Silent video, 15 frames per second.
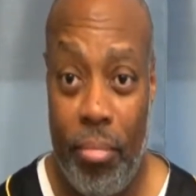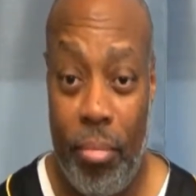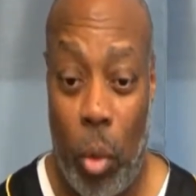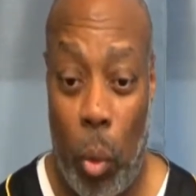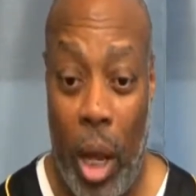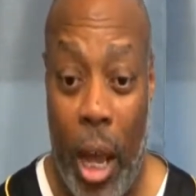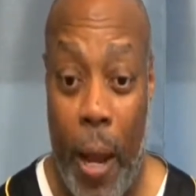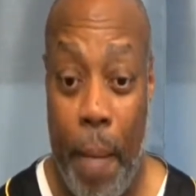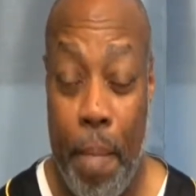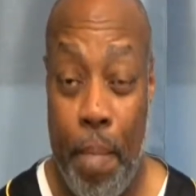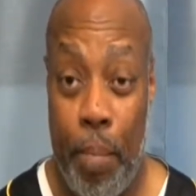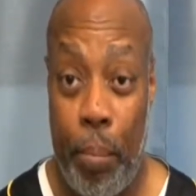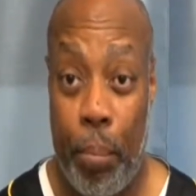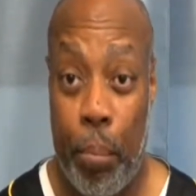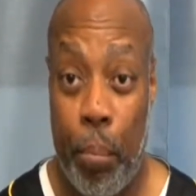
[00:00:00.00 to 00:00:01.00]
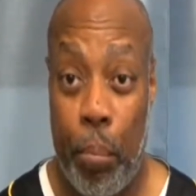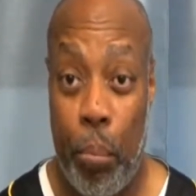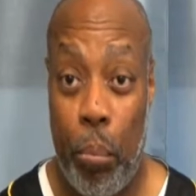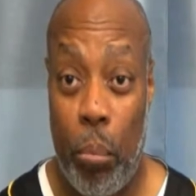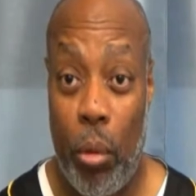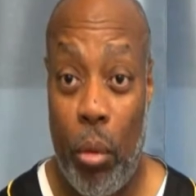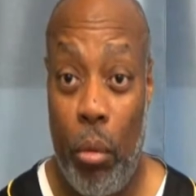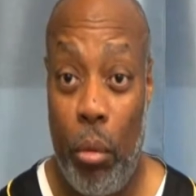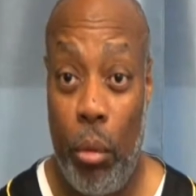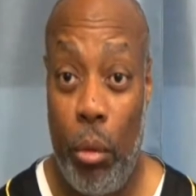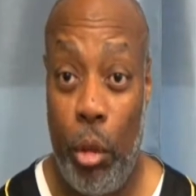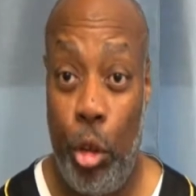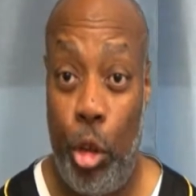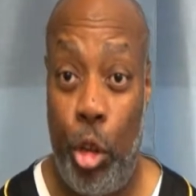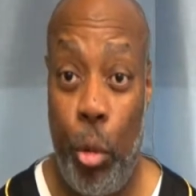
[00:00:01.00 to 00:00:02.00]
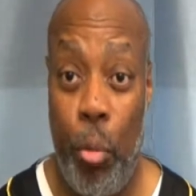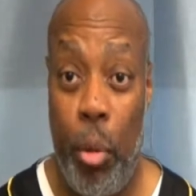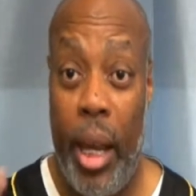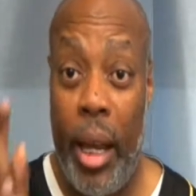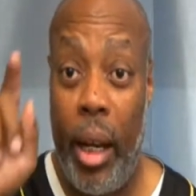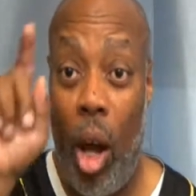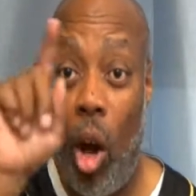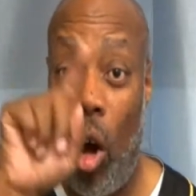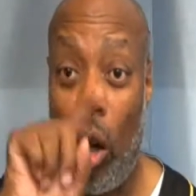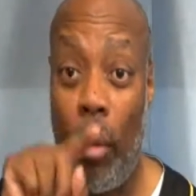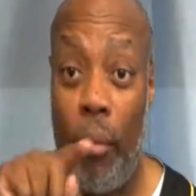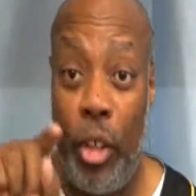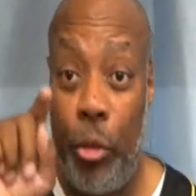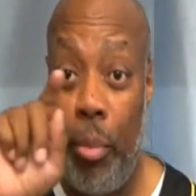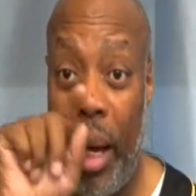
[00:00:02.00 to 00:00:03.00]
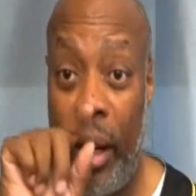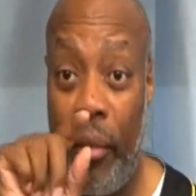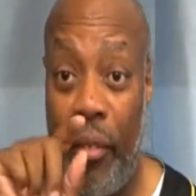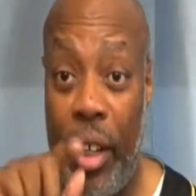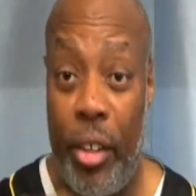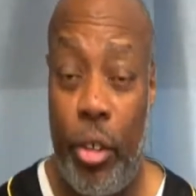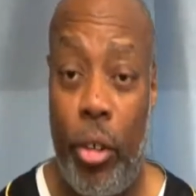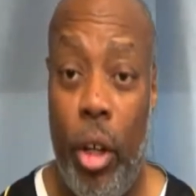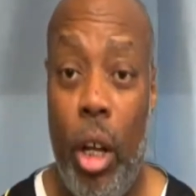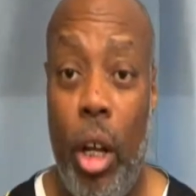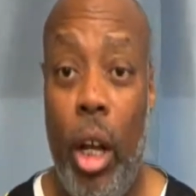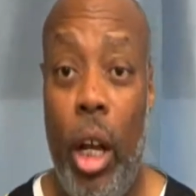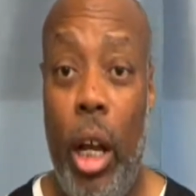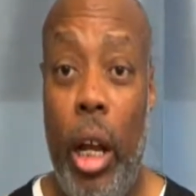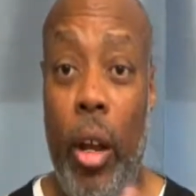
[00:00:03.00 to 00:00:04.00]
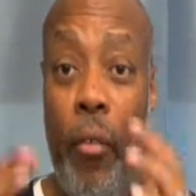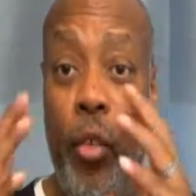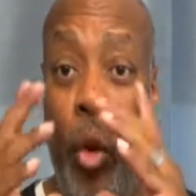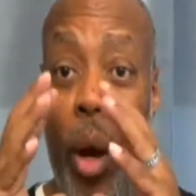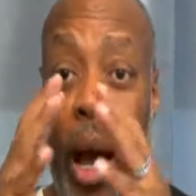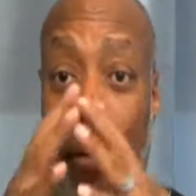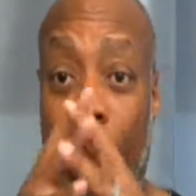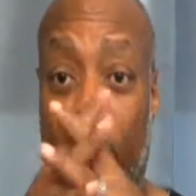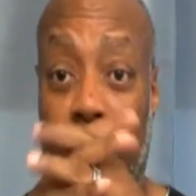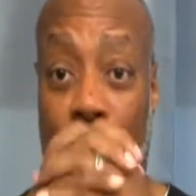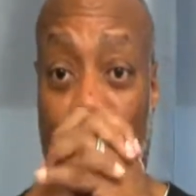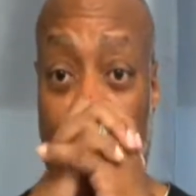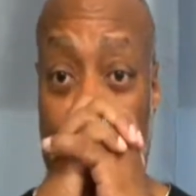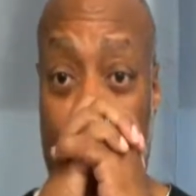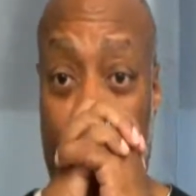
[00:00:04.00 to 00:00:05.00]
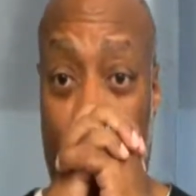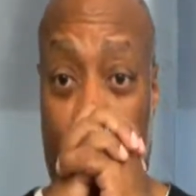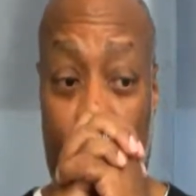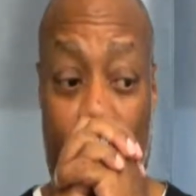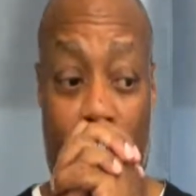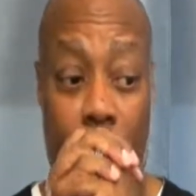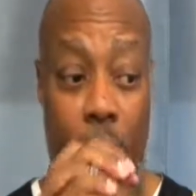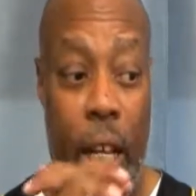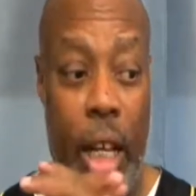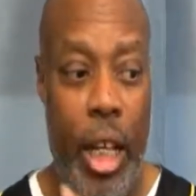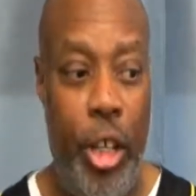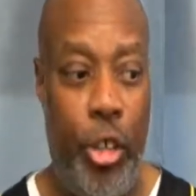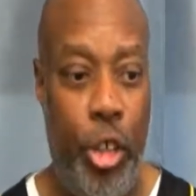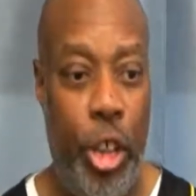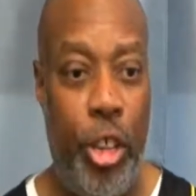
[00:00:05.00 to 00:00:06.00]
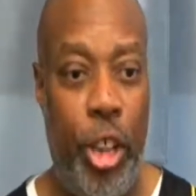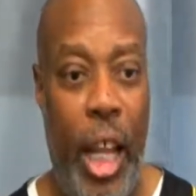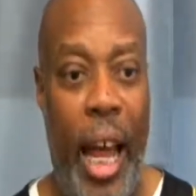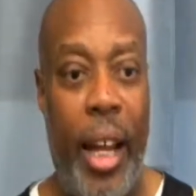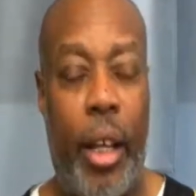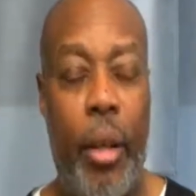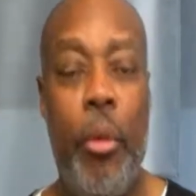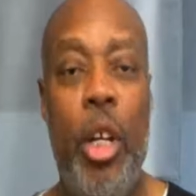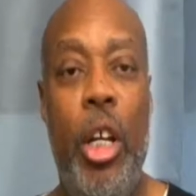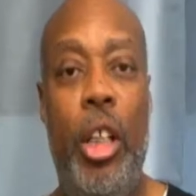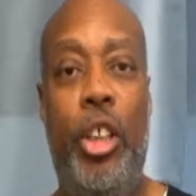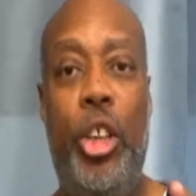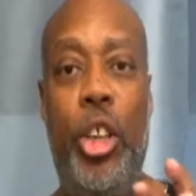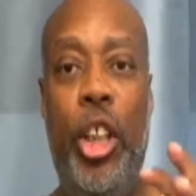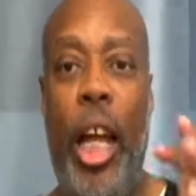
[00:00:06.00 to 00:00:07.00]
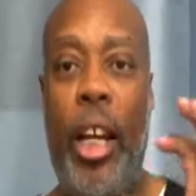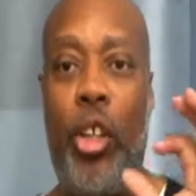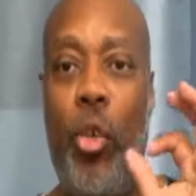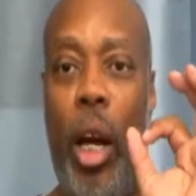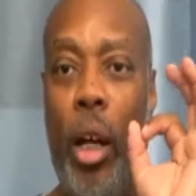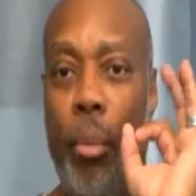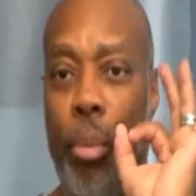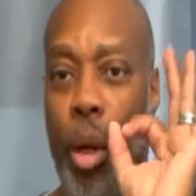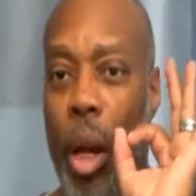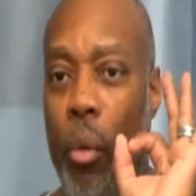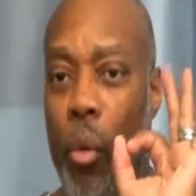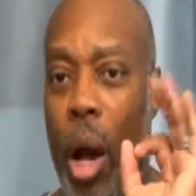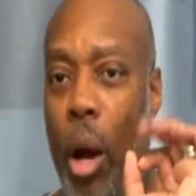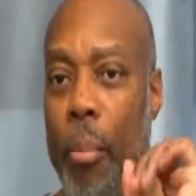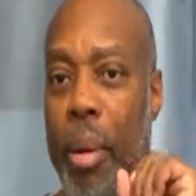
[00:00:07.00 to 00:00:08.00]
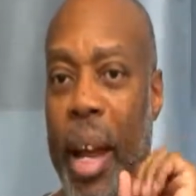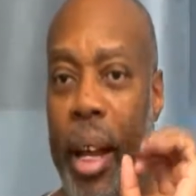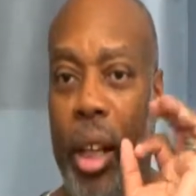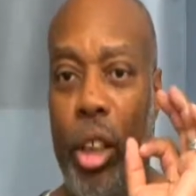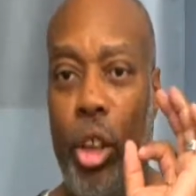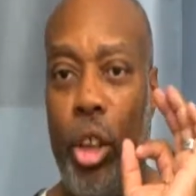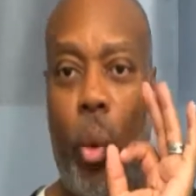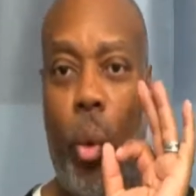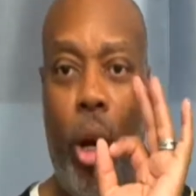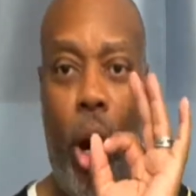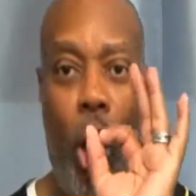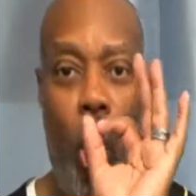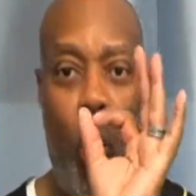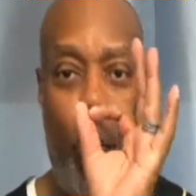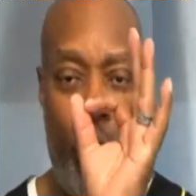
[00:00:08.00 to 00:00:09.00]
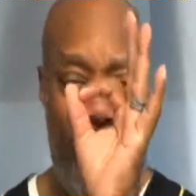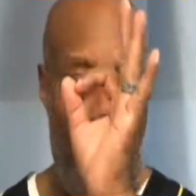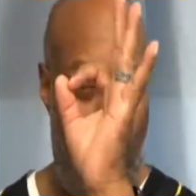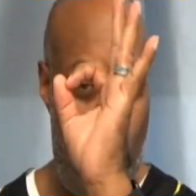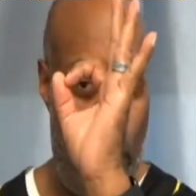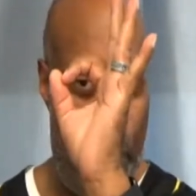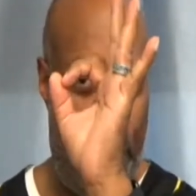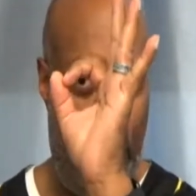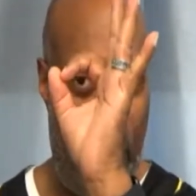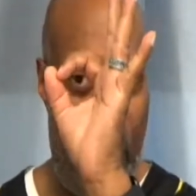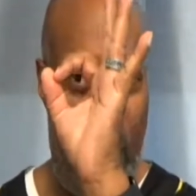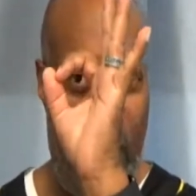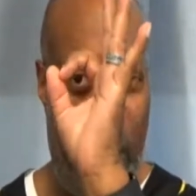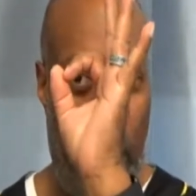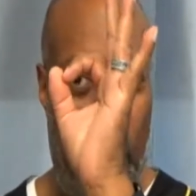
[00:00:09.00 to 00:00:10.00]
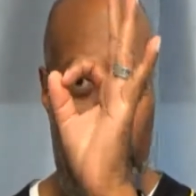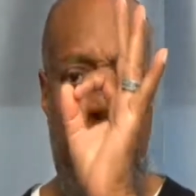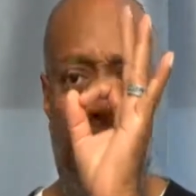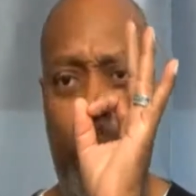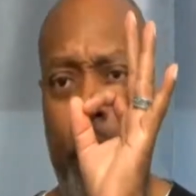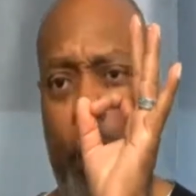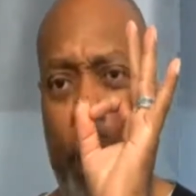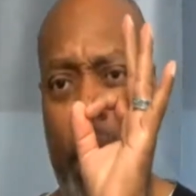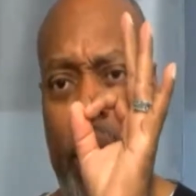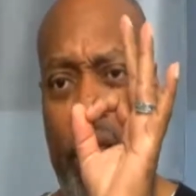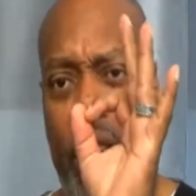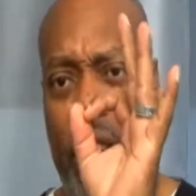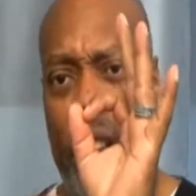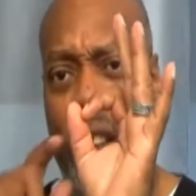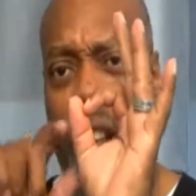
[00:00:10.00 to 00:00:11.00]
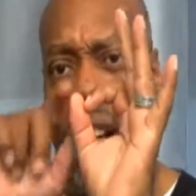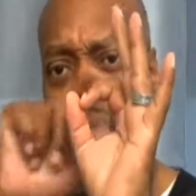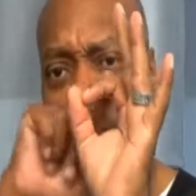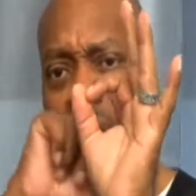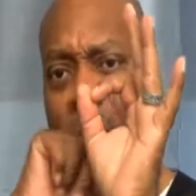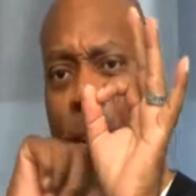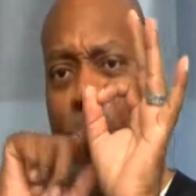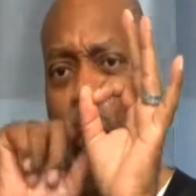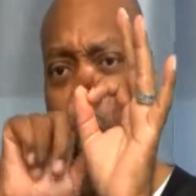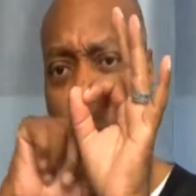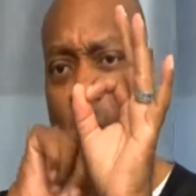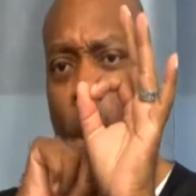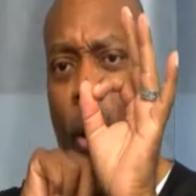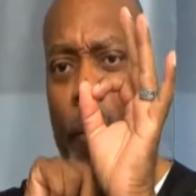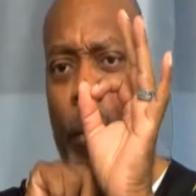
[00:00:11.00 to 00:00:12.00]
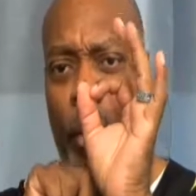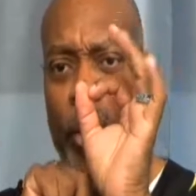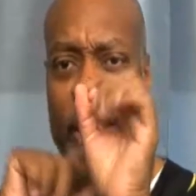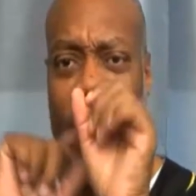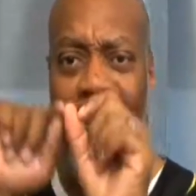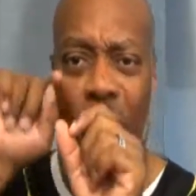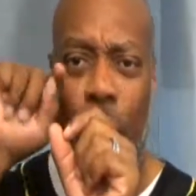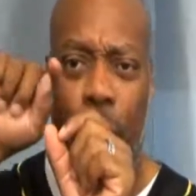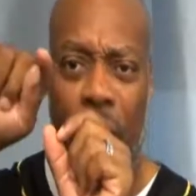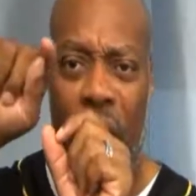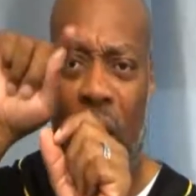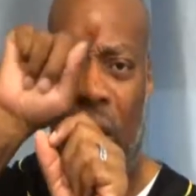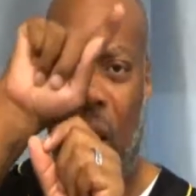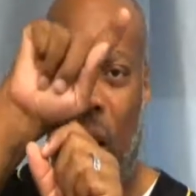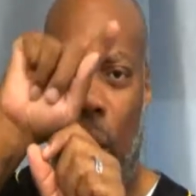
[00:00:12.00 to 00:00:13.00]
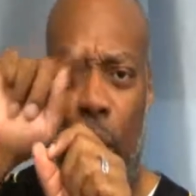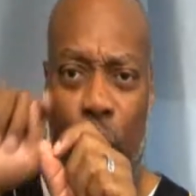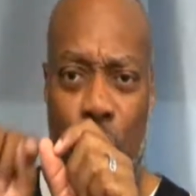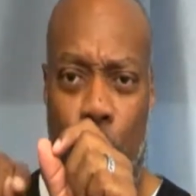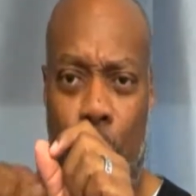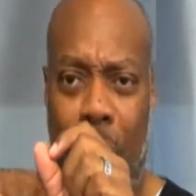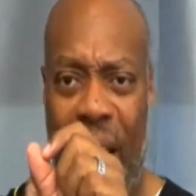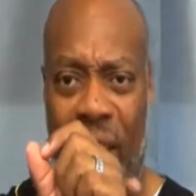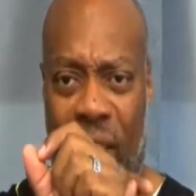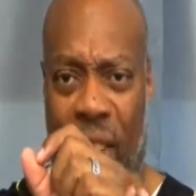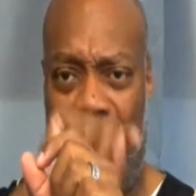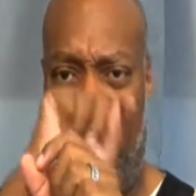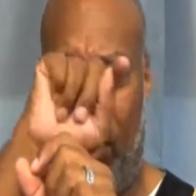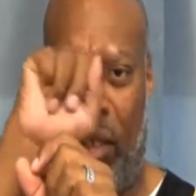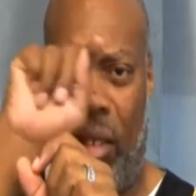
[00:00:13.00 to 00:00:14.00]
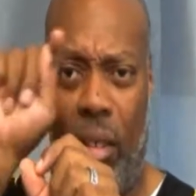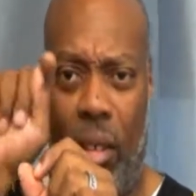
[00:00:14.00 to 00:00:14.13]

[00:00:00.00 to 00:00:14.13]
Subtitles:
Okay, to get all of its benefits. If you have a deficiency, it's just like trying to put a round peg in a square hole. You know, you put the it's going to touch on all four sides, but there's going to be spaces.